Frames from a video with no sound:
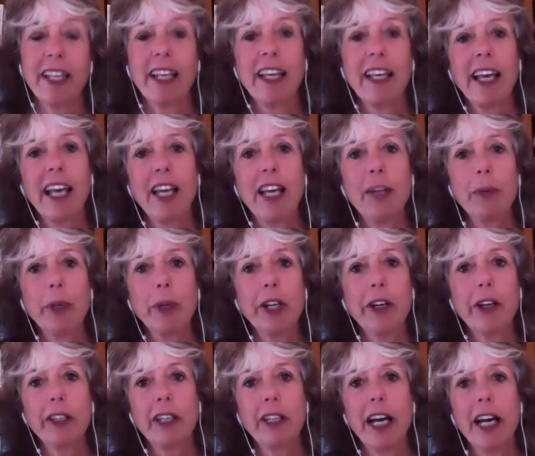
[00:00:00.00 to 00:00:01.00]
And we
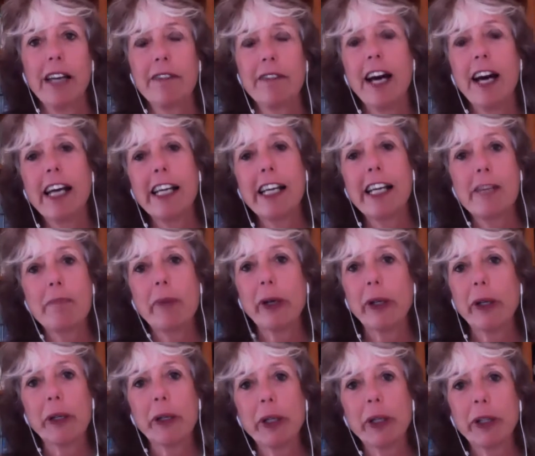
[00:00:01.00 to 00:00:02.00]
are live. Hi, I'm
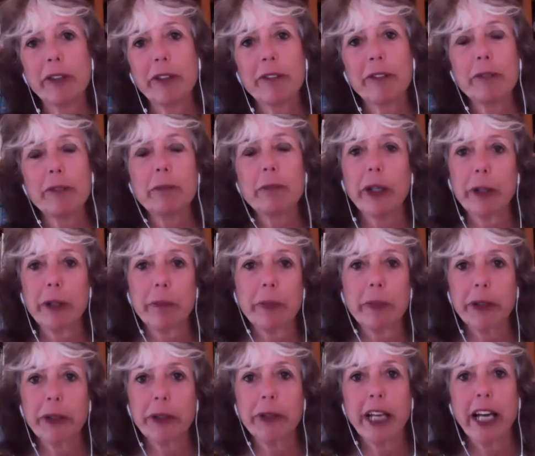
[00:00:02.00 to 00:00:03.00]
Marla Miller from
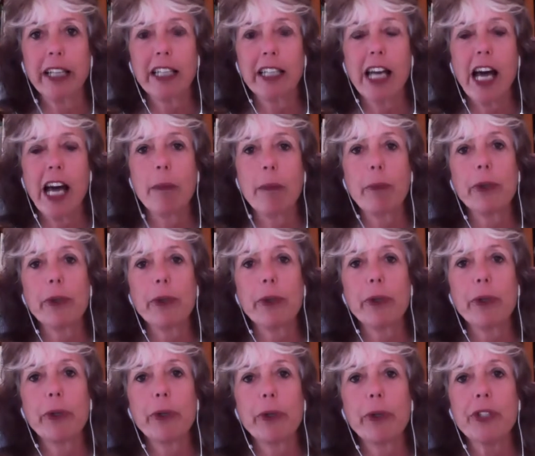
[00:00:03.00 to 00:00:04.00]
marlamiller.com,
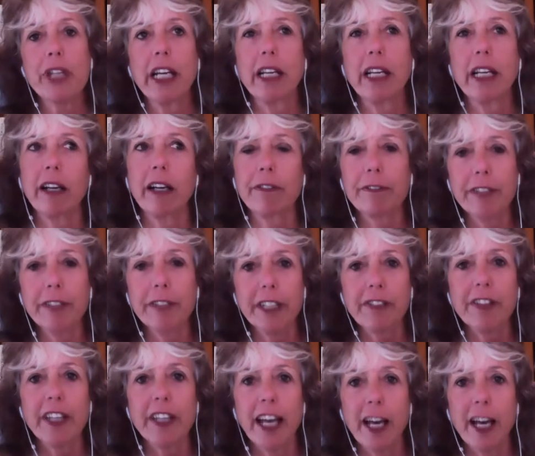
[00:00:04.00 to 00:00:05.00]
presenting
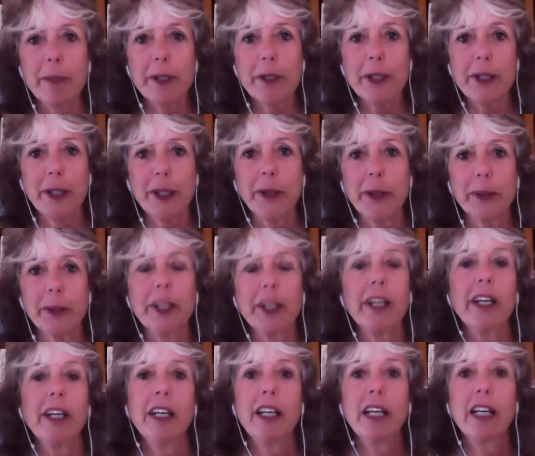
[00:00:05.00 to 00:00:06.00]
our 5th
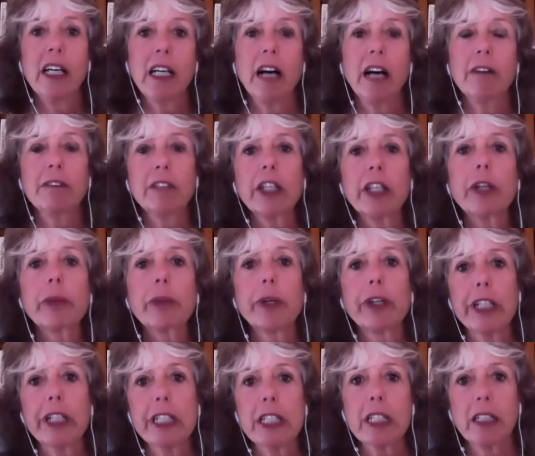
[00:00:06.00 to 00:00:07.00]
episode of
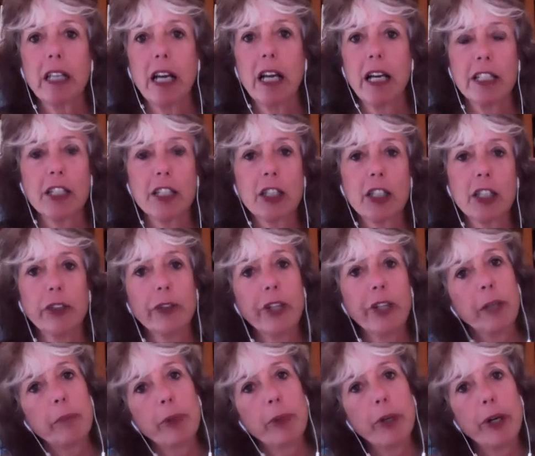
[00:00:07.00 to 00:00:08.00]
Literary Salon's
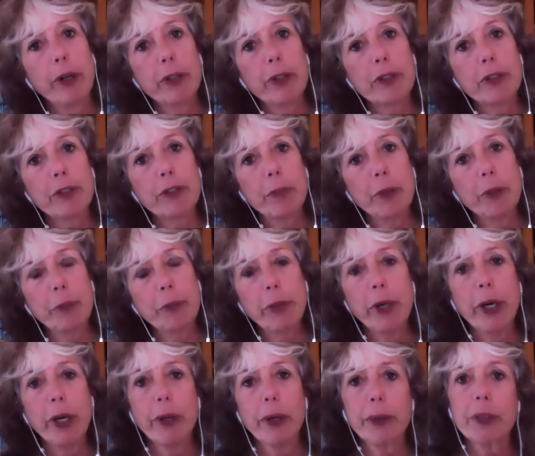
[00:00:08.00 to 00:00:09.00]
Learning Prose from the
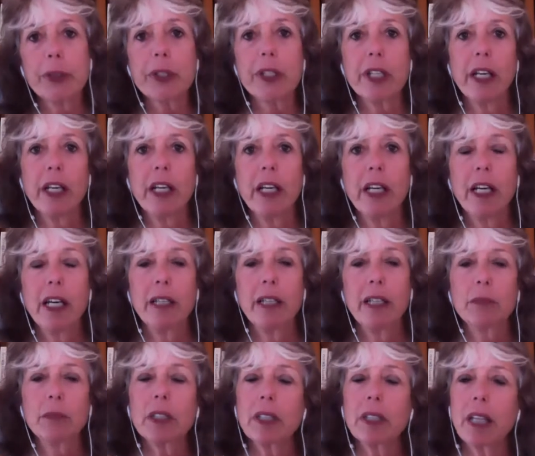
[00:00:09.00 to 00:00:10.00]
Pros.
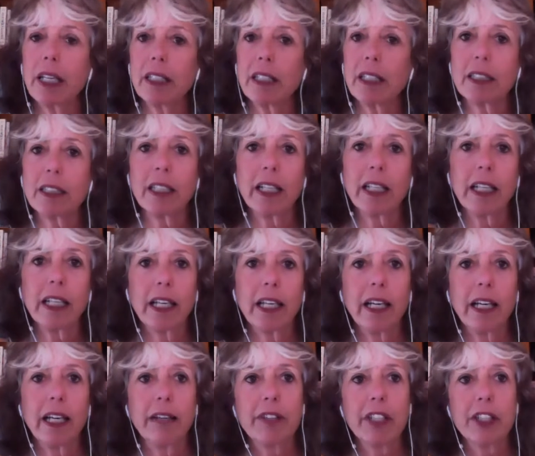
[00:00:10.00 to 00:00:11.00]
I'm delighted today to
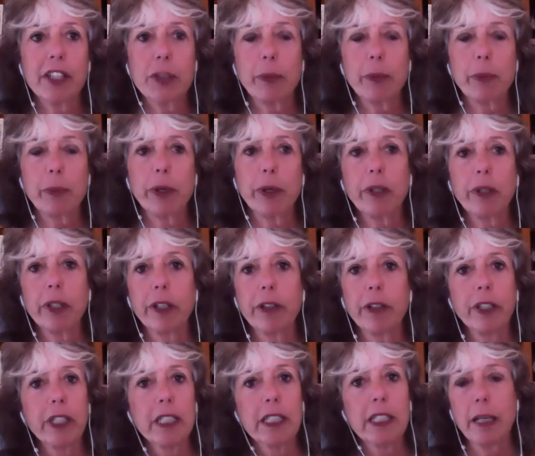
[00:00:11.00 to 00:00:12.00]
have this pro,
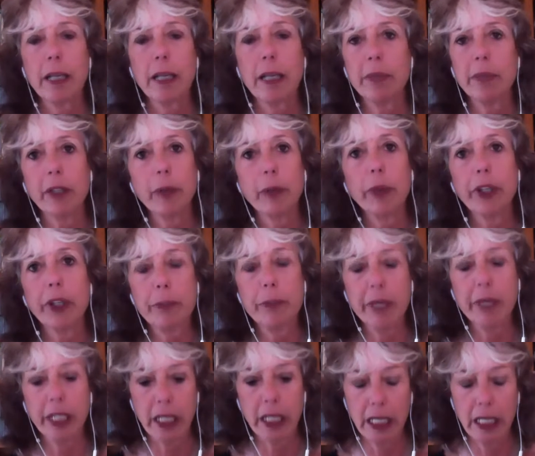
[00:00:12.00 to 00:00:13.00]
Claire Lazebnik, with me.